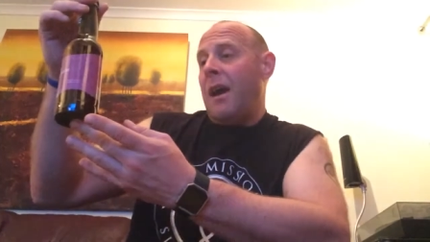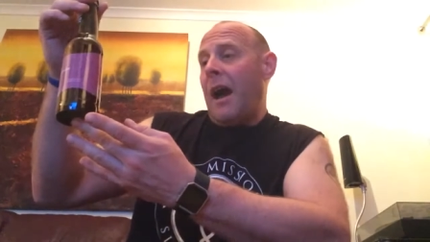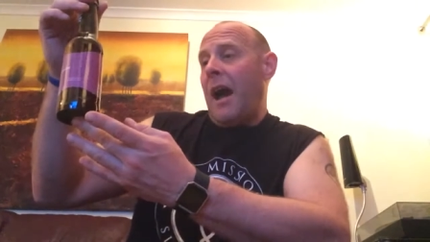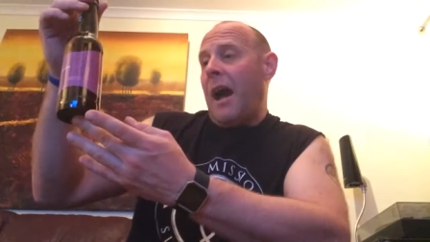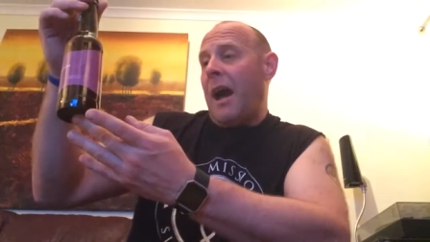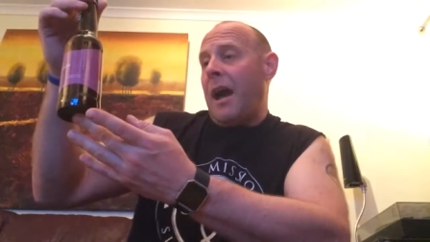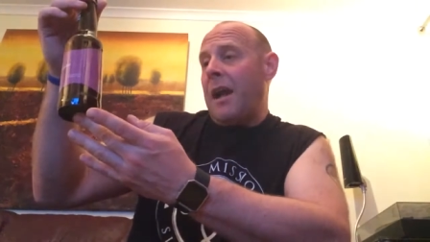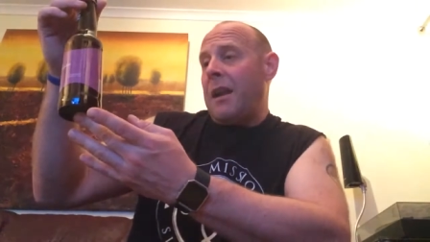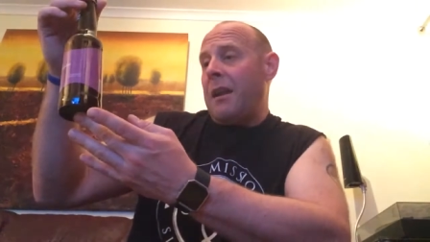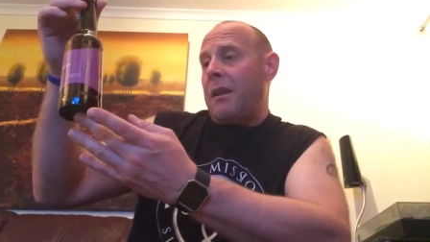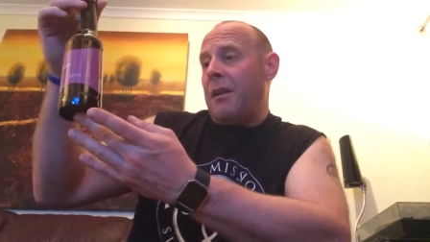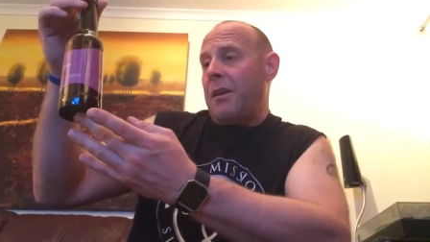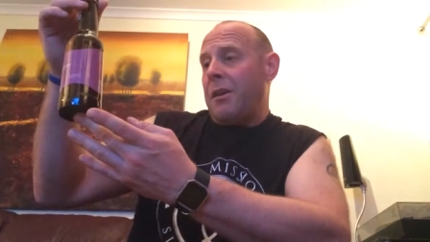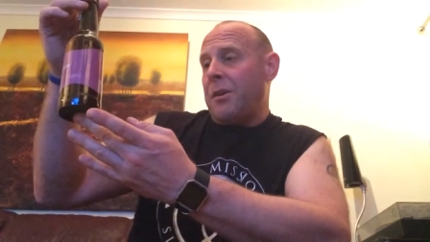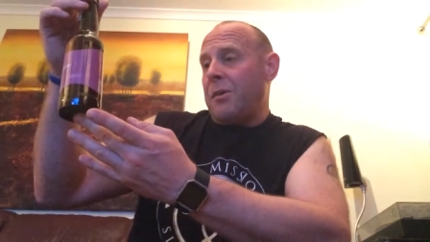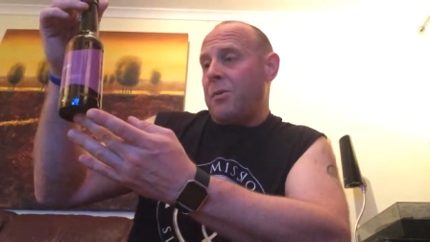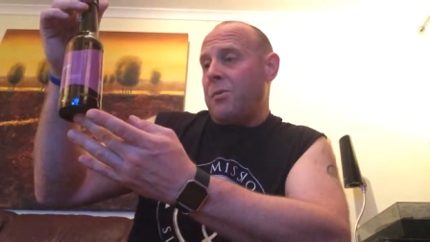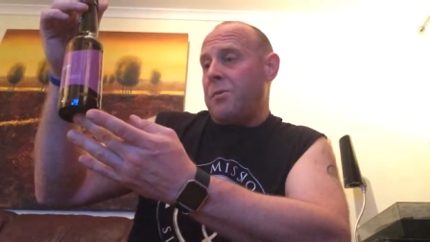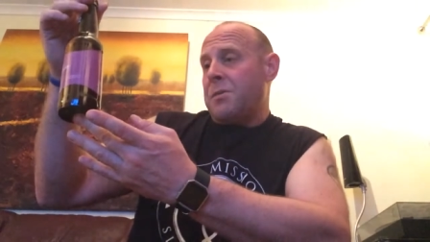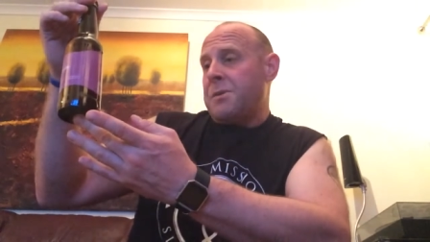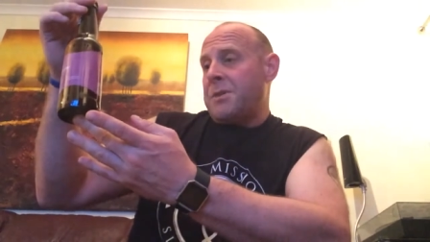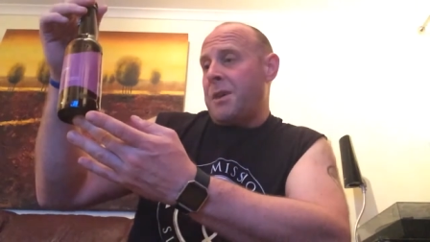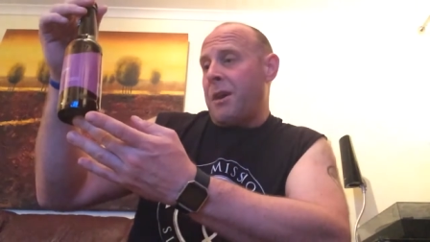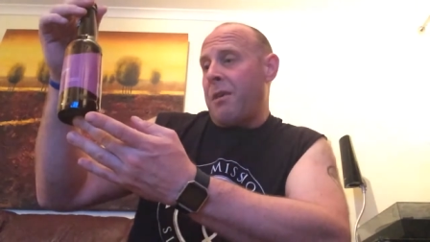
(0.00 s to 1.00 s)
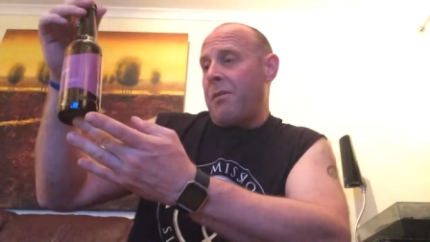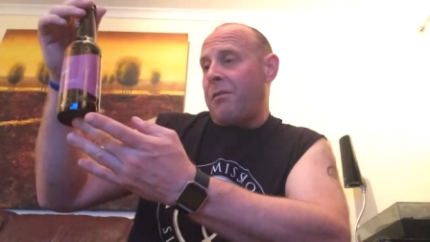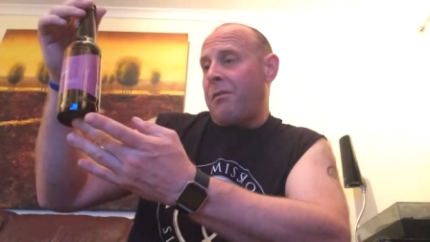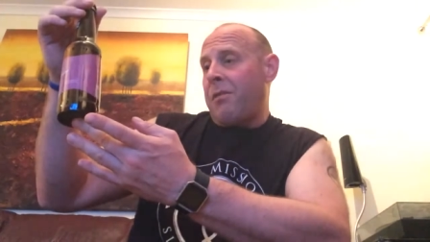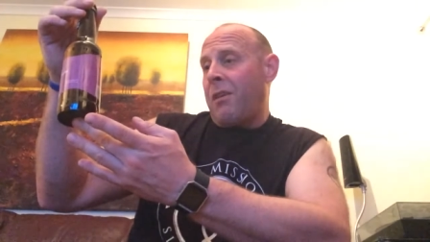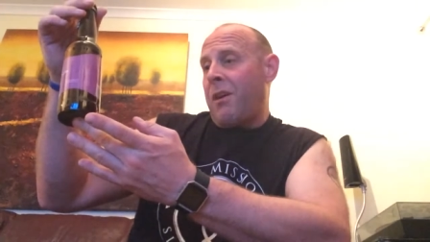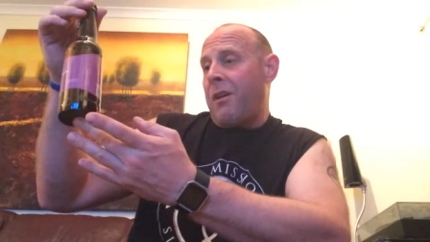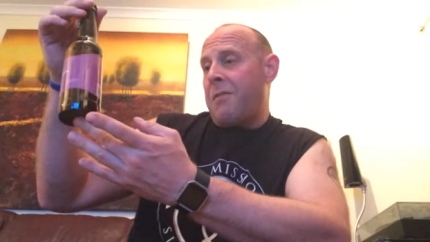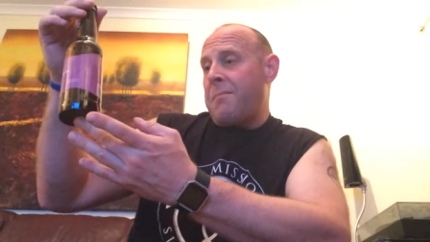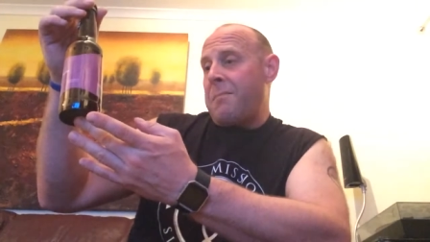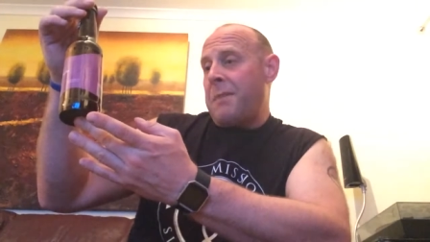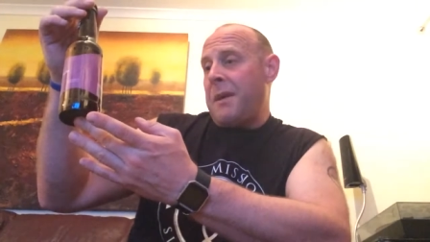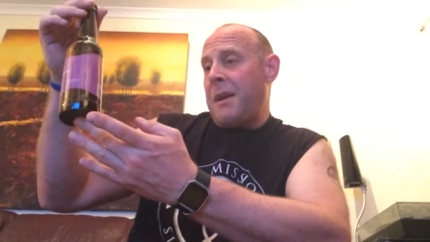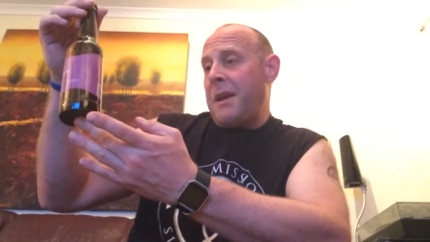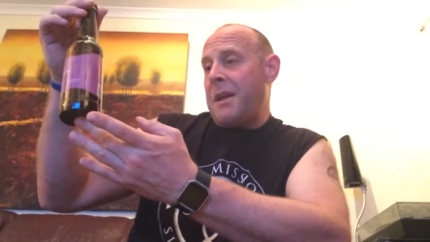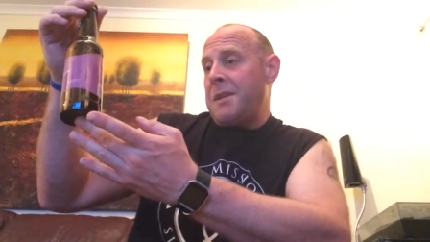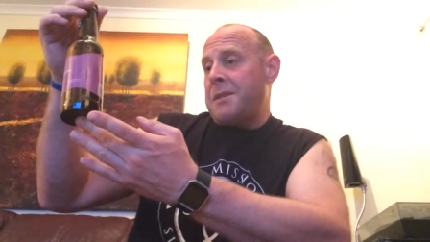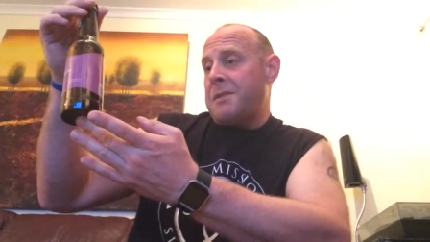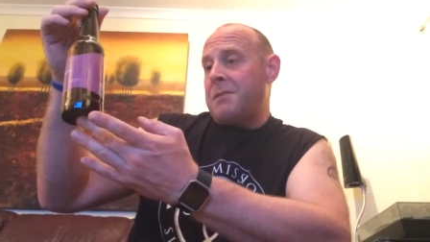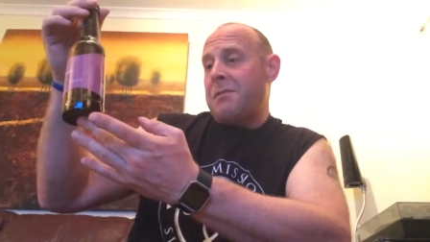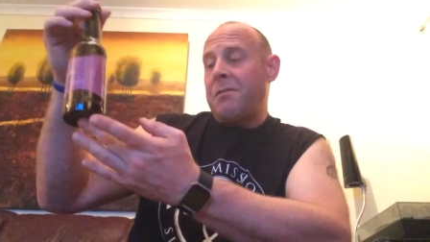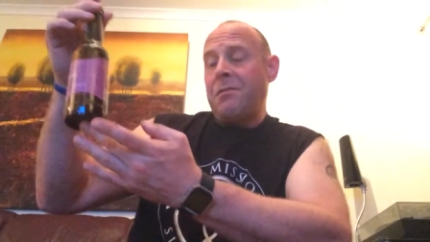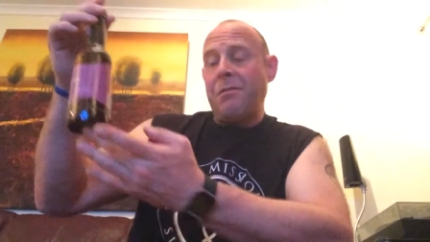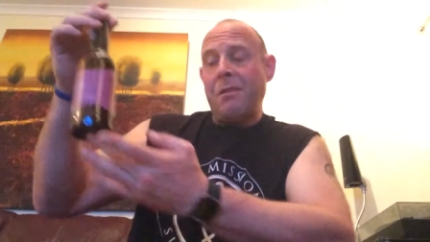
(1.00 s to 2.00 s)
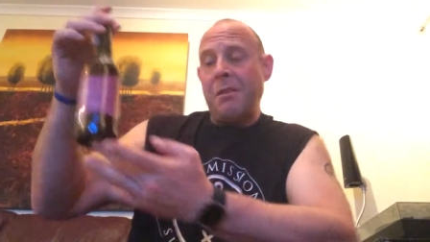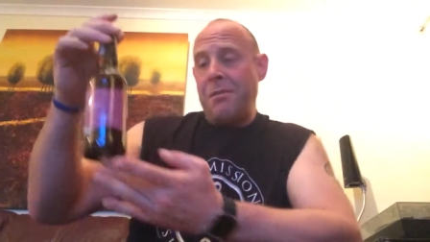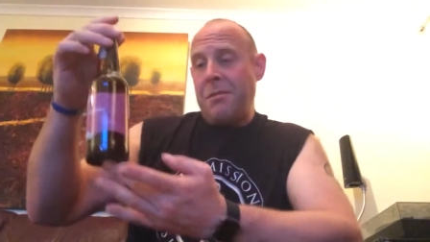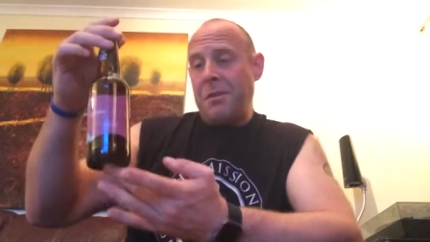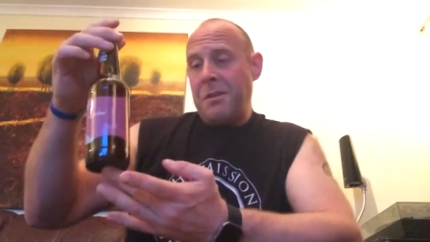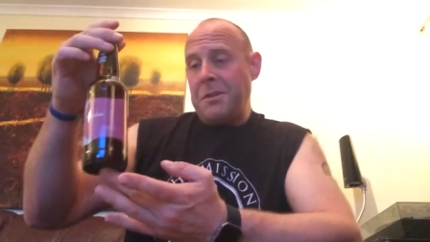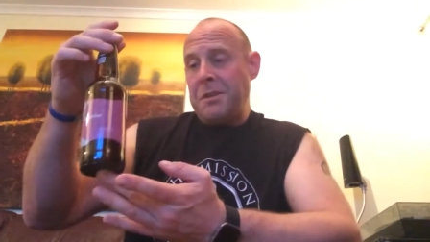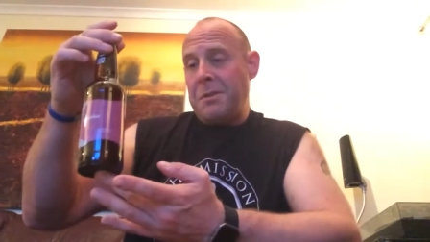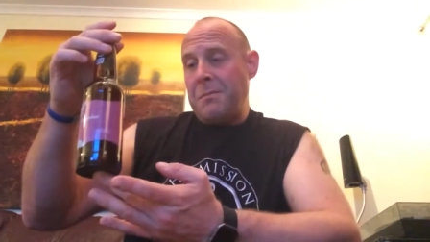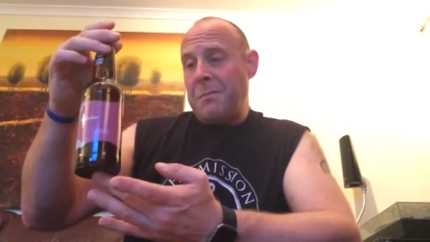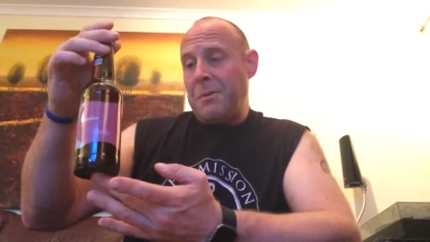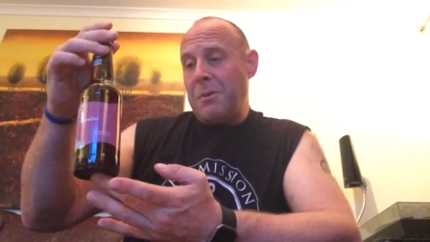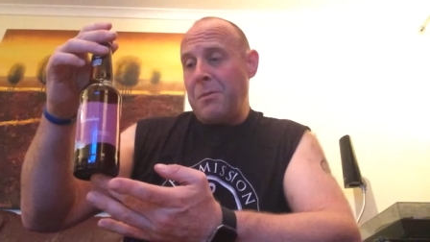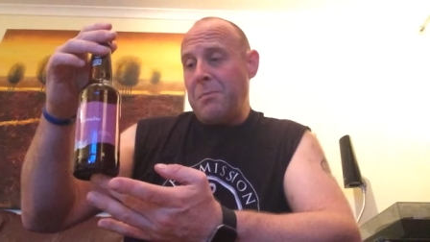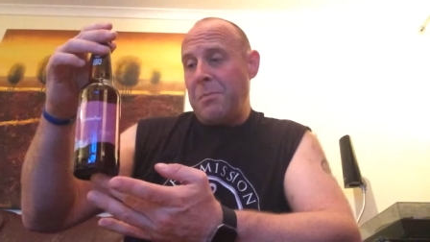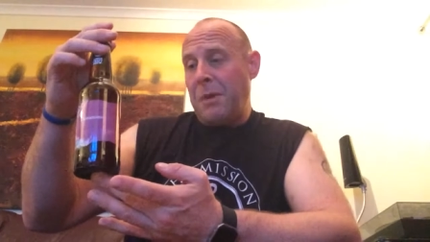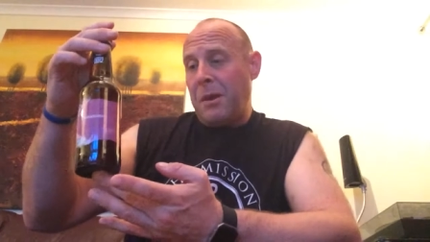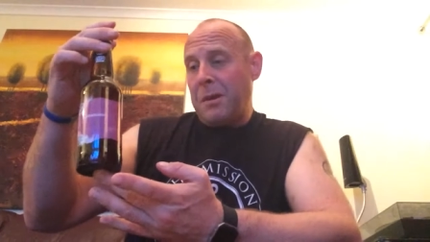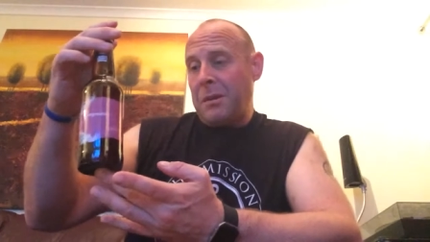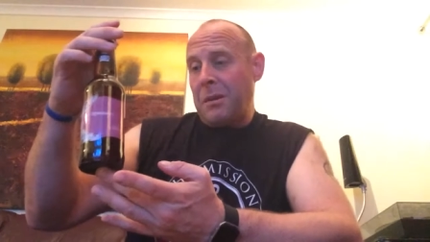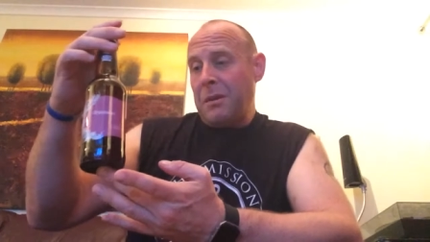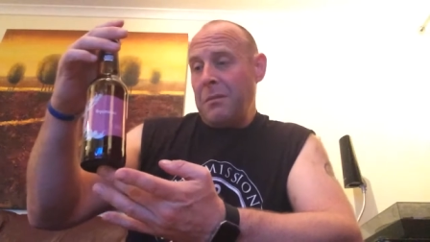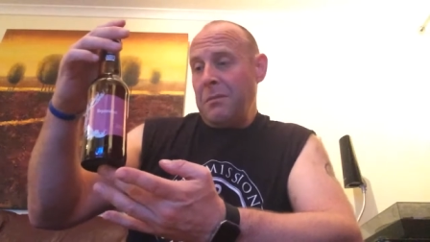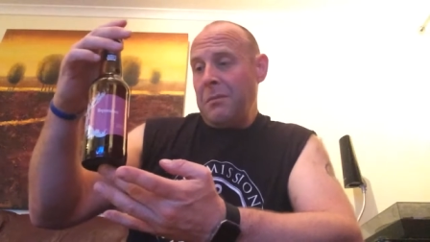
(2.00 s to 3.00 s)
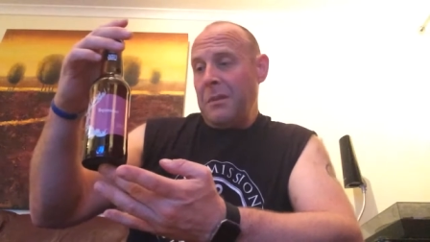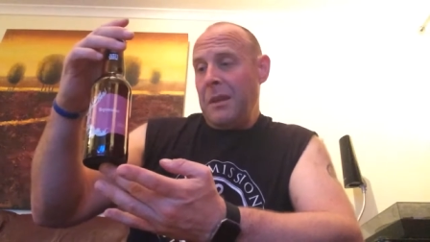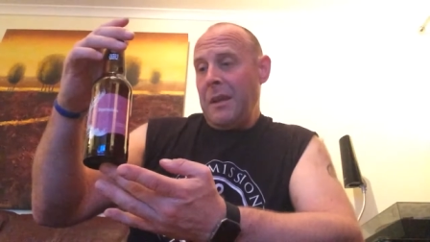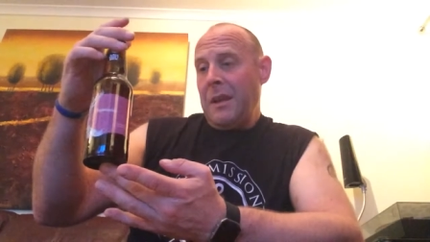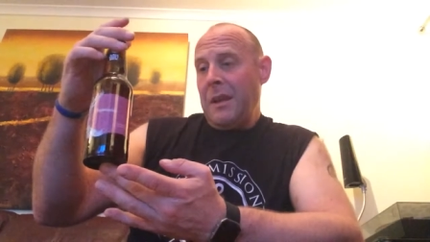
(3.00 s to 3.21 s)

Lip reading: And like all Siren Craft beers, it's a 330 ml bottle.